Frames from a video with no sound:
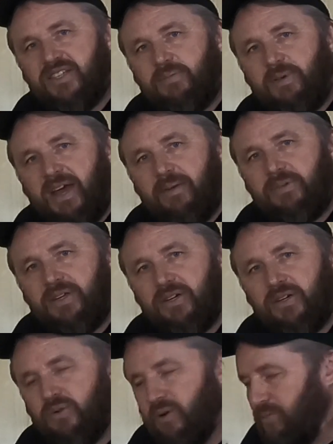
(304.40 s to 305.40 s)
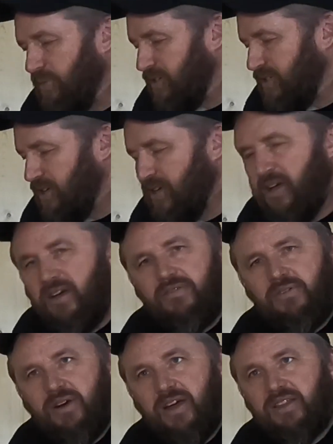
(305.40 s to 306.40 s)
sleep apnea equipment
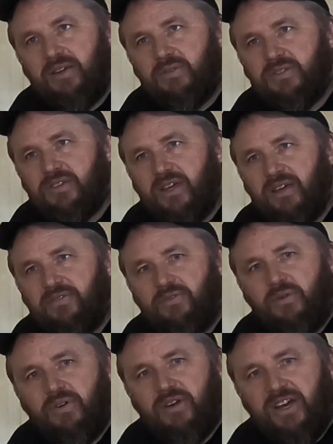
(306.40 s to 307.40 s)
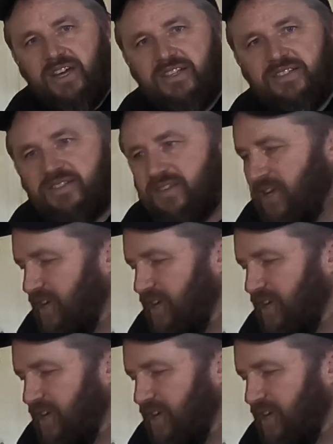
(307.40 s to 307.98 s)
for, I think it was like 4 nights,